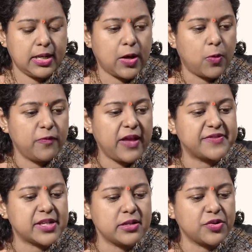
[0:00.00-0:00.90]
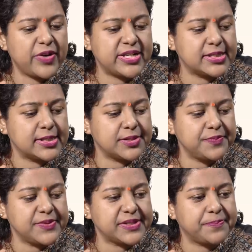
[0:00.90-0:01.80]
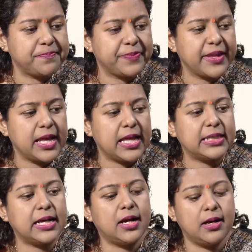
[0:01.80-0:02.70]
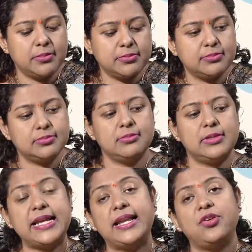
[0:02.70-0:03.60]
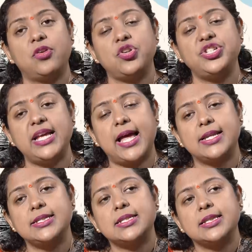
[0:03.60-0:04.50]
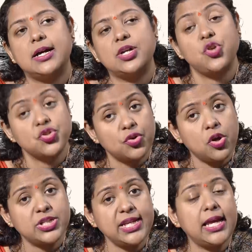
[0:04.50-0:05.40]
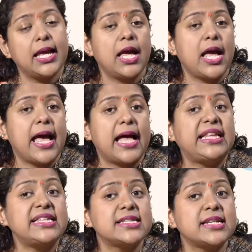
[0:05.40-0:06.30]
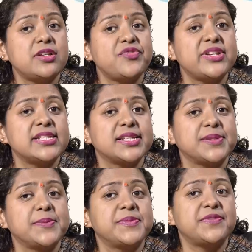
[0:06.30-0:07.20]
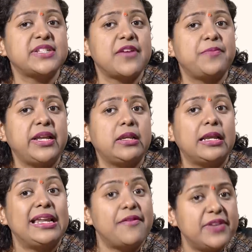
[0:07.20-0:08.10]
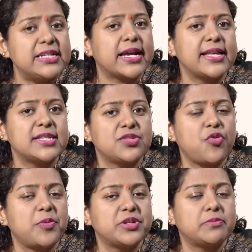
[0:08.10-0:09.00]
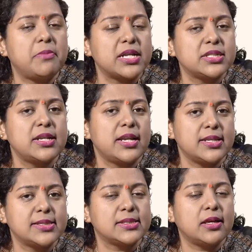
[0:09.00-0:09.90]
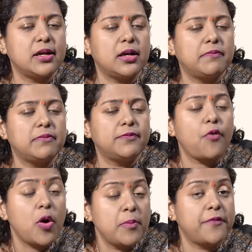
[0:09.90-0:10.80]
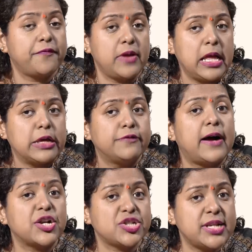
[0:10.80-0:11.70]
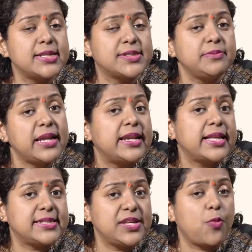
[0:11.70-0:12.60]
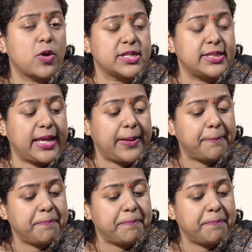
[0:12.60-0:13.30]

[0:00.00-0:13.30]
Now, we have certain criticisms, the teleology and the tautology. And these are certain criticisms which have been leveled against Robert Merton and his form of functionalism, and let's see what are they.